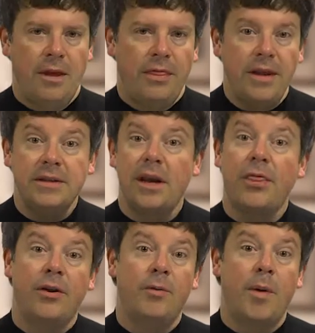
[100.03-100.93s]
Things like
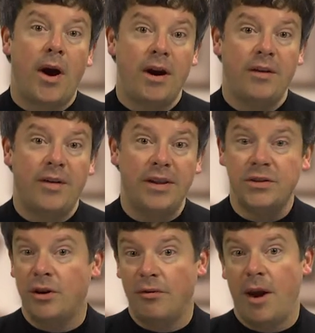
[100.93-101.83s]
third-party
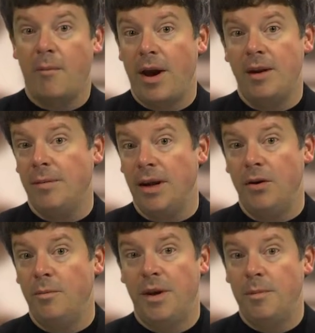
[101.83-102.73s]
events are a great way to meet
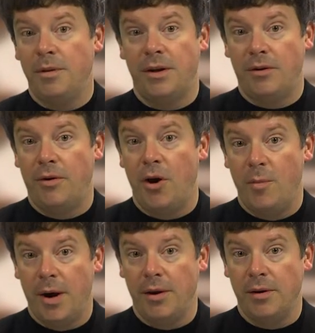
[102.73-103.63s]
new people that don't know
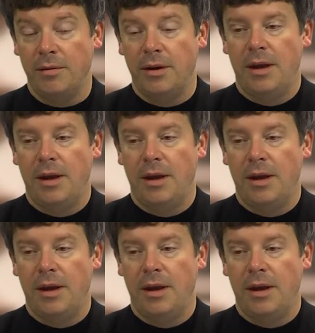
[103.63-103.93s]
about you.